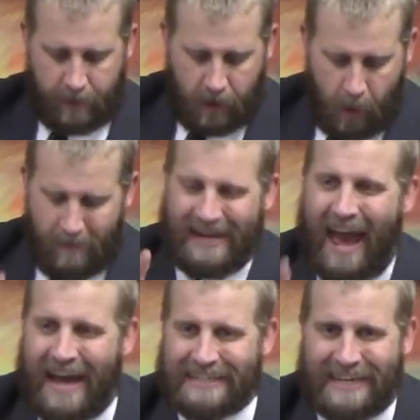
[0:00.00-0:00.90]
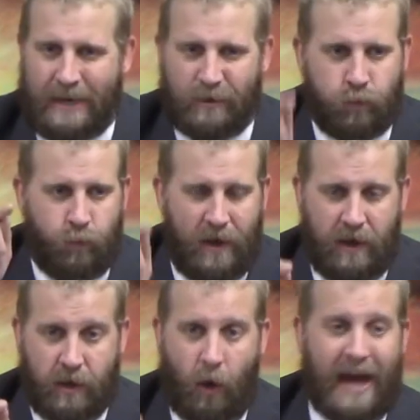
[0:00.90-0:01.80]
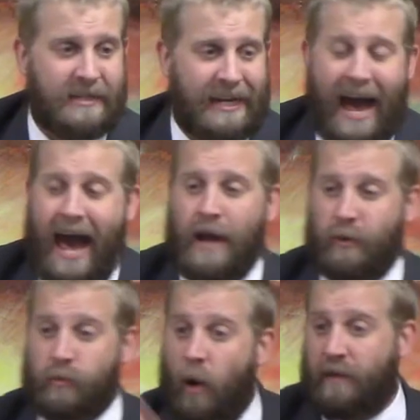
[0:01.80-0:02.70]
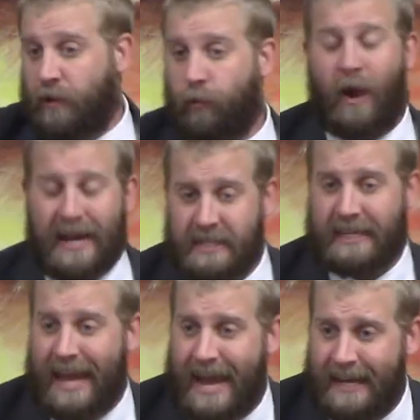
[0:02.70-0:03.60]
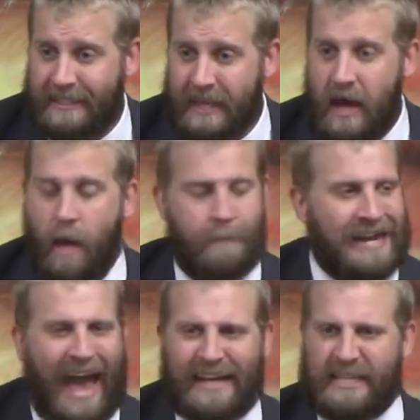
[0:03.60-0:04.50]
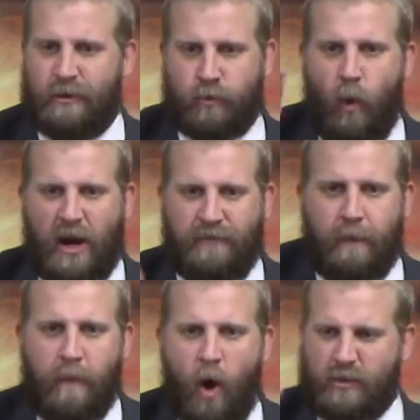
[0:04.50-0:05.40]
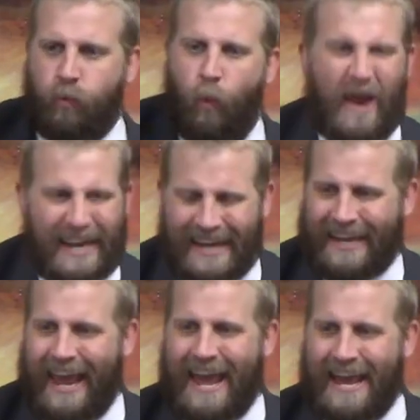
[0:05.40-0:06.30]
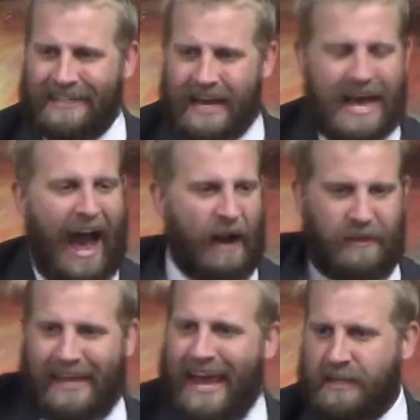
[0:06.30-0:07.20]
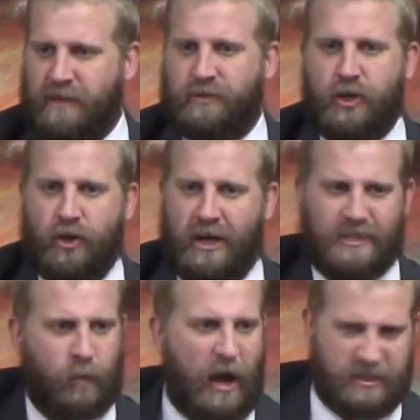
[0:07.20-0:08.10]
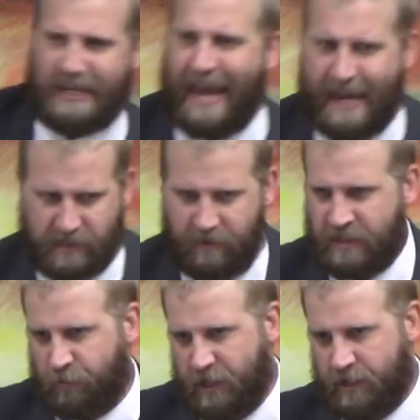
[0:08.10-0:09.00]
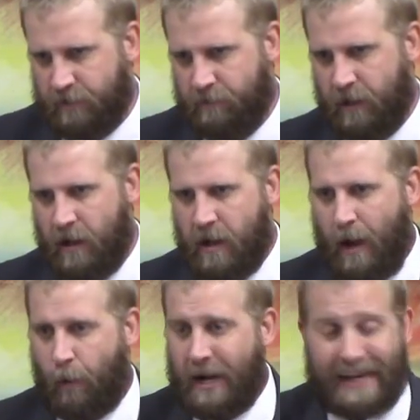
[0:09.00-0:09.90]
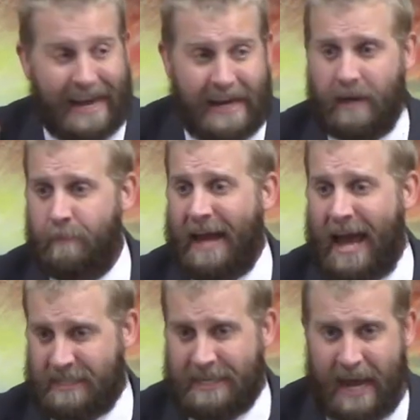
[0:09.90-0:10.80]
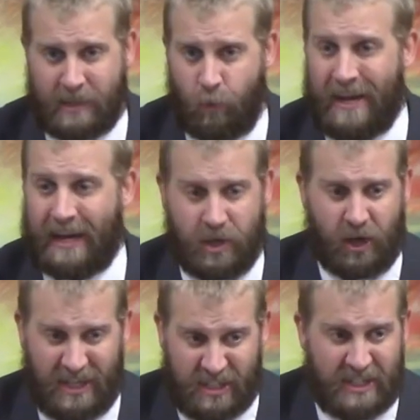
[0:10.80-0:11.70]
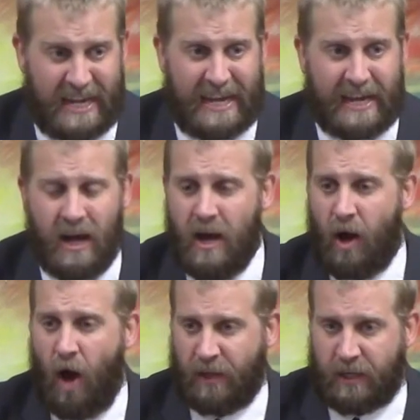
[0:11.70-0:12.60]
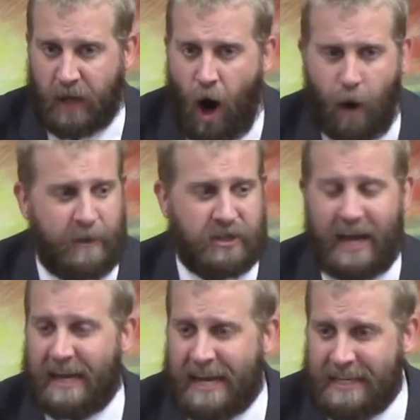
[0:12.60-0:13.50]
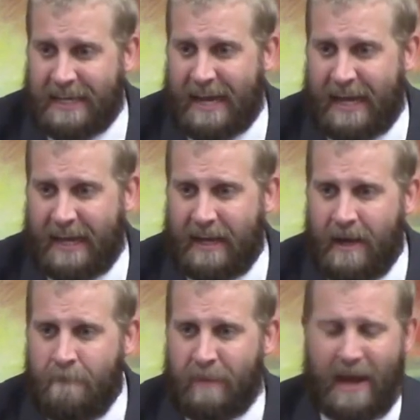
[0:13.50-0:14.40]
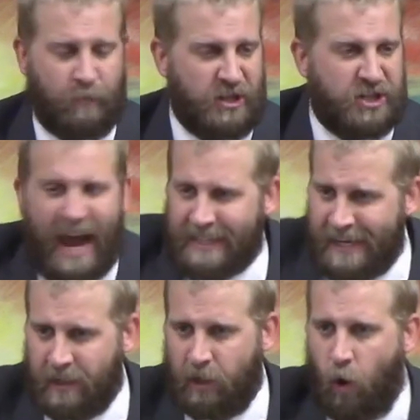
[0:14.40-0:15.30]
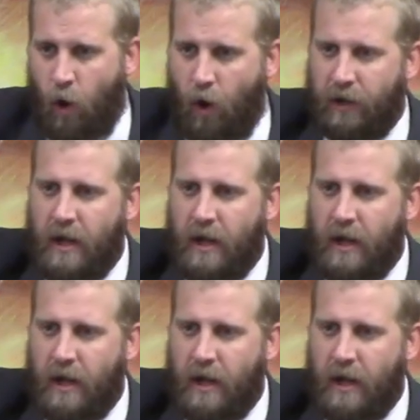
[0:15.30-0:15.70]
Manasseh was, eh, you know, Hezekiah was one of the greatest kings. Manasseh was one of the most wicked kings out of the kings of Judah as well as the kings of Israel. And we're going to get into Manasseh next week, and you're going to see all the garbage that he did and rejecting the Lord,